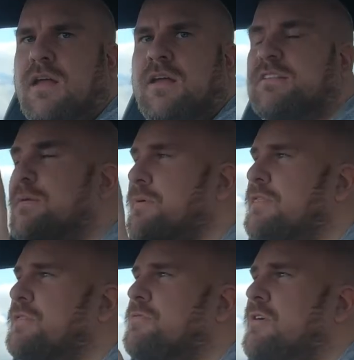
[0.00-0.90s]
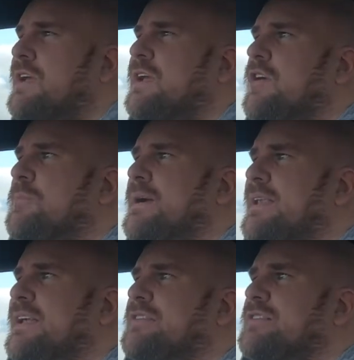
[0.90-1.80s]
So number 3 on my
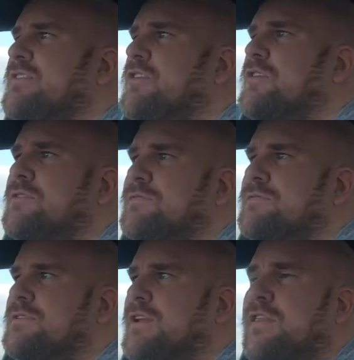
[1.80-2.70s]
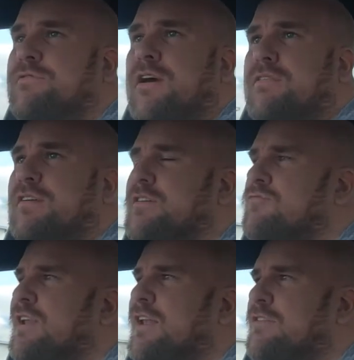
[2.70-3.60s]
list of, the 5 things I
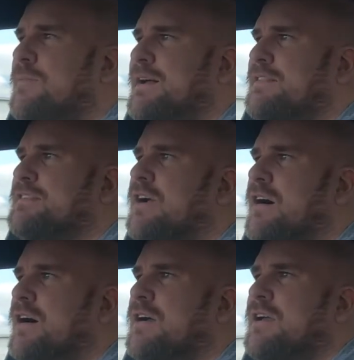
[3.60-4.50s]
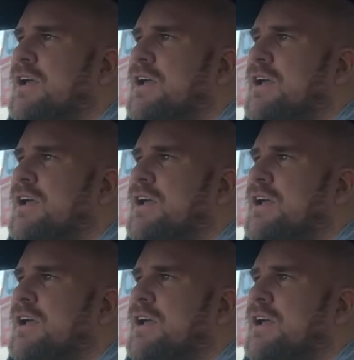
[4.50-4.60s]
really love about this car,